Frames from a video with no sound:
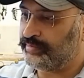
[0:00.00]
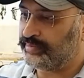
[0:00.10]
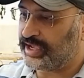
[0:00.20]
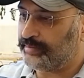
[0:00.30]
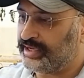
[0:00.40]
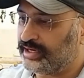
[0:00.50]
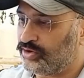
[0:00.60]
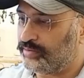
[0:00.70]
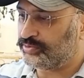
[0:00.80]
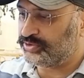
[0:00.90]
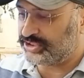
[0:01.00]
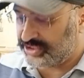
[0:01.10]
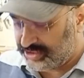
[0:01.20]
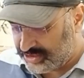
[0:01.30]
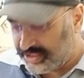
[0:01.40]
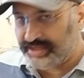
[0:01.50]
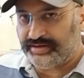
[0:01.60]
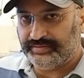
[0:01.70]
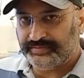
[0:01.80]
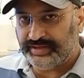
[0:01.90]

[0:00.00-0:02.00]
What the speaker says: chemical composition is there. Let me